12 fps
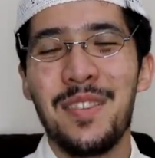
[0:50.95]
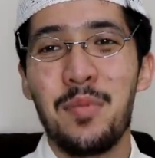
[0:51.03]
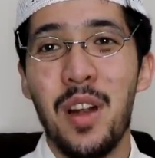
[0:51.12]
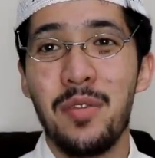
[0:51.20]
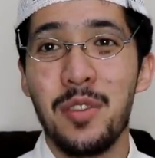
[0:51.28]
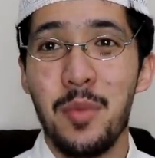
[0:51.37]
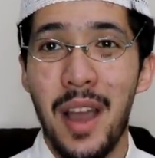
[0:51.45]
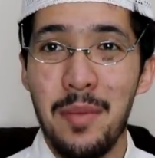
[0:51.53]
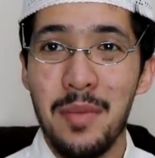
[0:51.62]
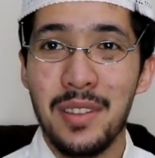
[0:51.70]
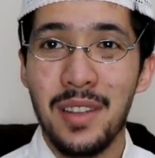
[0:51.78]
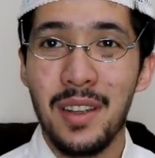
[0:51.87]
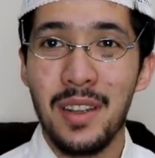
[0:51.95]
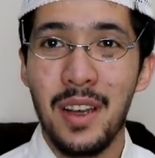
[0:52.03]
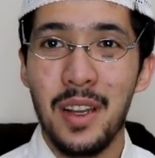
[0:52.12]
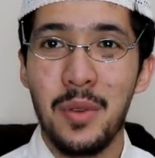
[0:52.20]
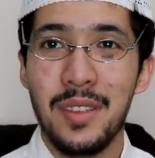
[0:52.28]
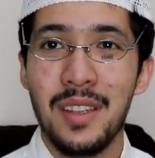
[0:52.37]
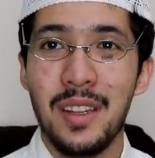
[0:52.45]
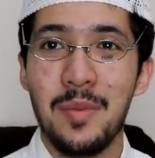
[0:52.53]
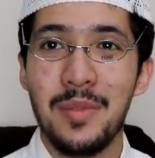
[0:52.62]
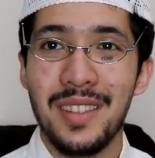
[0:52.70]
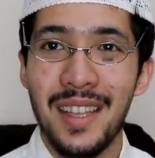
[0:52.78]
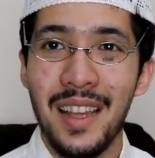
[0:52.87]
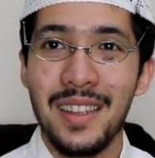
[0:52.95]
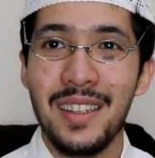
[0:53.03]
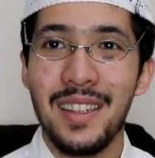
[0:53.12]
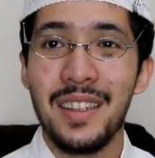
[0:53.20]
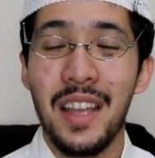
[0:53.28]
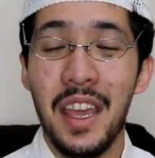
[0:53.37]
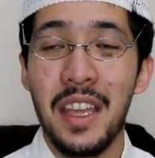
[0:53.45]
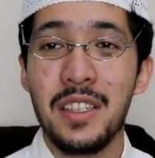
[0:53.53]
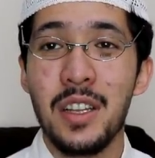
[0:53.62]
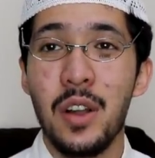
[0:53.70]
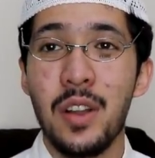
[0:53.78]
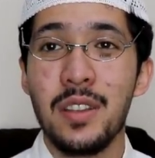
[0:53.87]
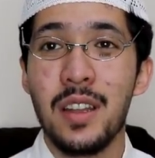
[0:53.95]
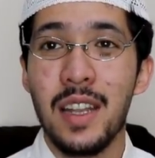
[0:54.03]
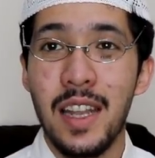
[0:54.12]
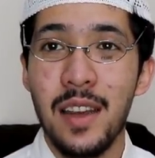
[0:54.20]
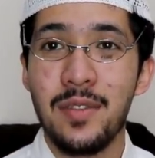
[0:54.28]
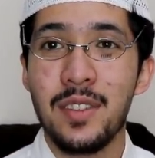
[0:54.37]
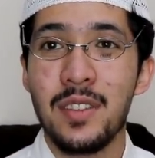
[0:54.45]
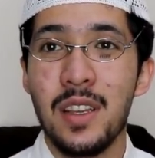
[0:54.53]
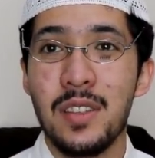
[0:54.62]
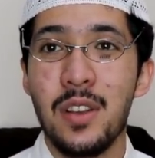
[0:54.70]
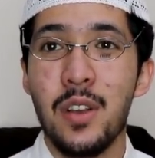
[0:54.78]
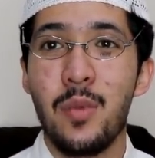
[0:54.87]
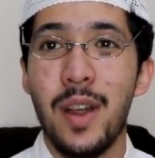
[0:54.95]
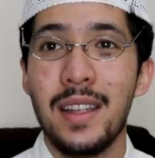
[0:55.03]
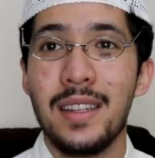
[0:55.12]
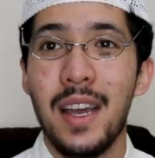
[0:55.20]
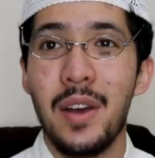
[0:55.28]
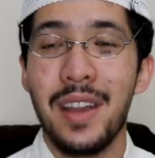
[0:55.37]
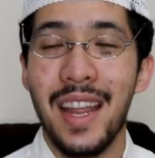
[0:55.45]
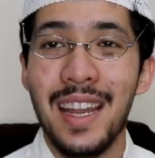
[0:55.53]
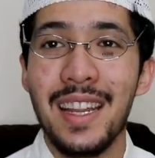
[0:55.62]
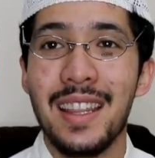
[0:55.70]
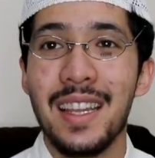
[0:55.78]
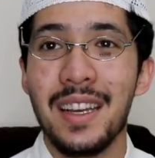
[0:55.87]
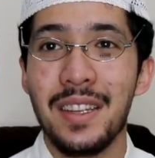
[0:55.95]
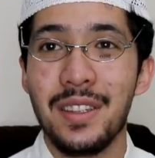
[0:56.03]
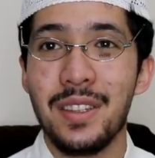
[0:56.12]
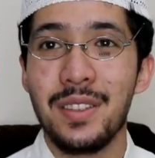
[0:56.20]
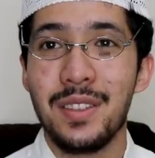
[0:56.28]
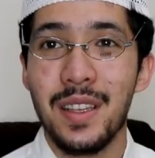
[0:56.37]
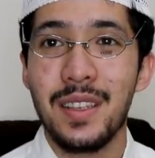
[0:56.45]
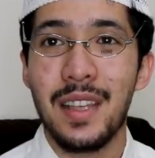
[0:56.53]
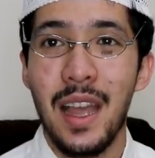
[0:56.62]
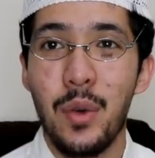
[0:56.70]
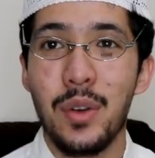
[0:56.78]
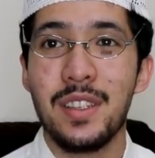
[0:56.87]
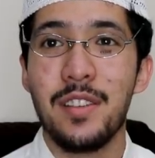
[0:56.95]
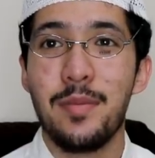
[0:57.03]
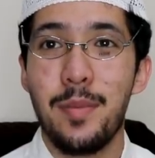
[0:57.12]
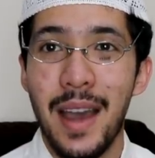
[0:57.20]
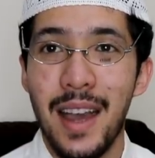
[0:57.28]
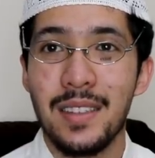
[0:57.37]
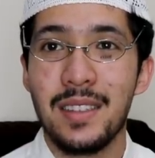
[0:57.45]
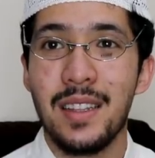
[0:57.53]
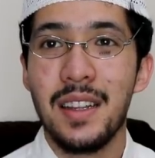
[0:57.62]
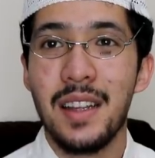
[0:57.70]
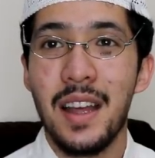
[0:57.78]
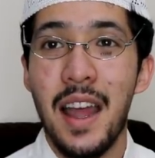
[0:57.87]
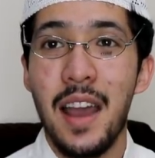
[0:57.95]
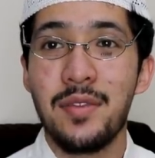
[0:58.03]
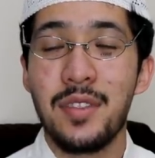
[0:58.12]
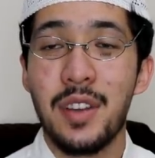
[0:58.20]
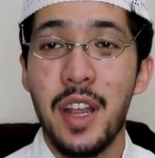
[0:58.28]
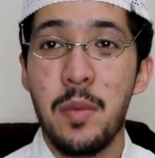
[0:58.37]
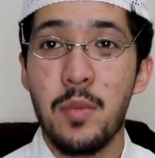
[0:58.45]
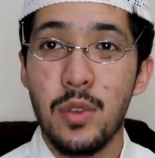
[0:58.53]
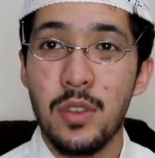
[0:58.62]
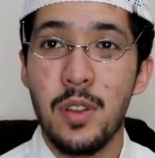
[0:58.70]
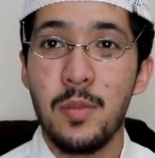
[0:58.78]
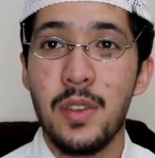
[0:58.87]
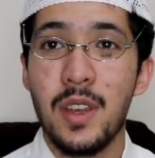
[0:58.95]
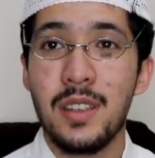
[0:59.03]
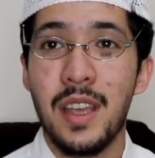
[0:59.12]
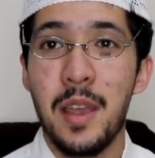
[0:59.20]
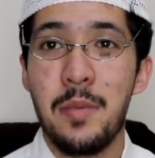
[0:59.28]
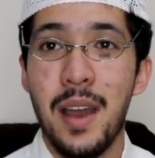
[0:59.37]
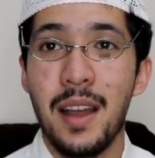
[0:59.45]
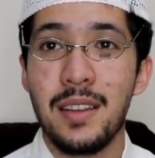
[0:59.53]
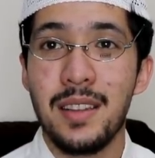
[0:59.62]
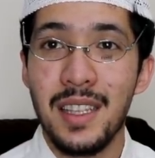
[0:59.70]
Prophet Muhammad sallallahu alaihi wasallam said, the angel on the left does not write down anything until 6 hours have passed after a Muslim does a bad